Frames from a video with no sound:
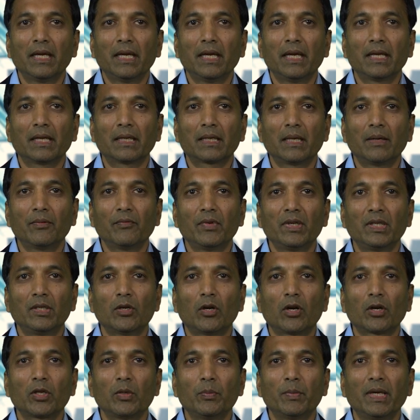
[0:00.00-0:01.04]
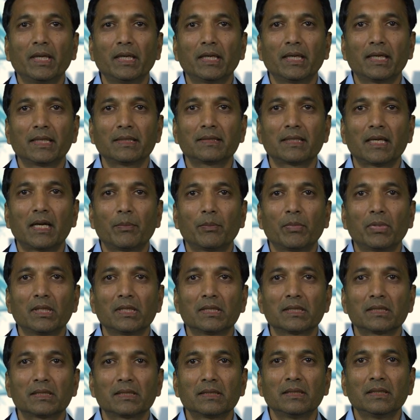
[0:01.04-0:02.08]
and come with documented
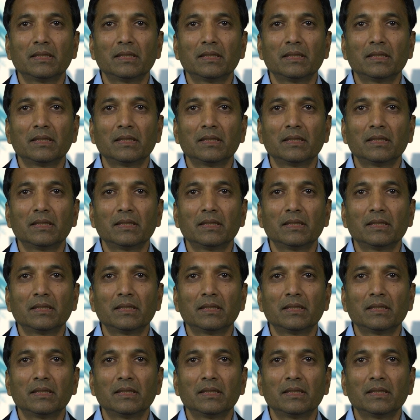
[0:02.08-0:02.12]
examples